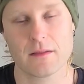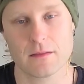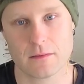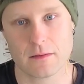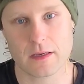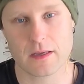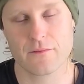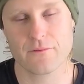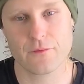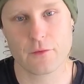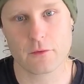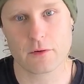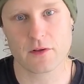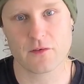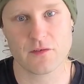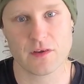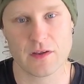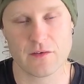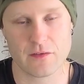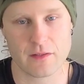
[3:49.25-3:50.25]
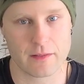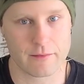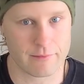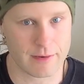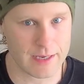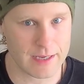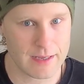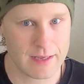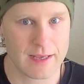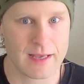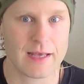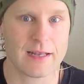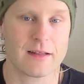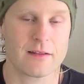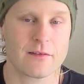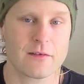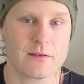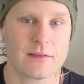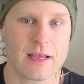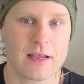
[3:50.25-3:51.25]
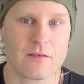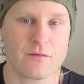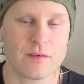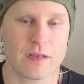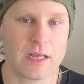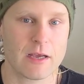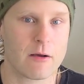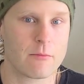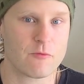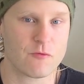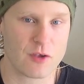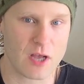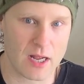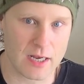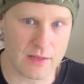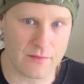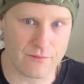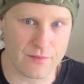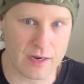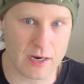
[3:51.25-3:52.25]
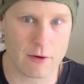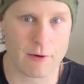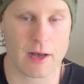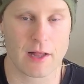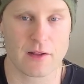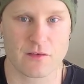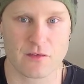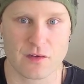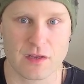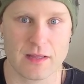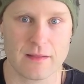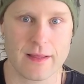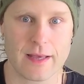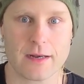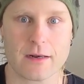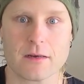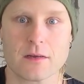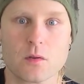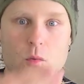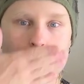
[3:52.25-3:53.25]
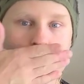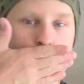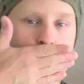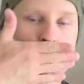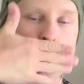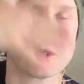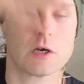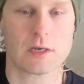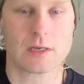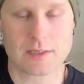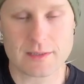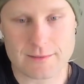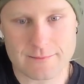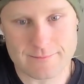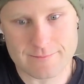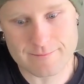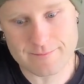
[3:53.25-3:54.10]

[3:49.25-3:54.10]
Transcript: Looking forward to Season 3, and until next video, I'm Johnny Farrow. I'll see you later. Mwah.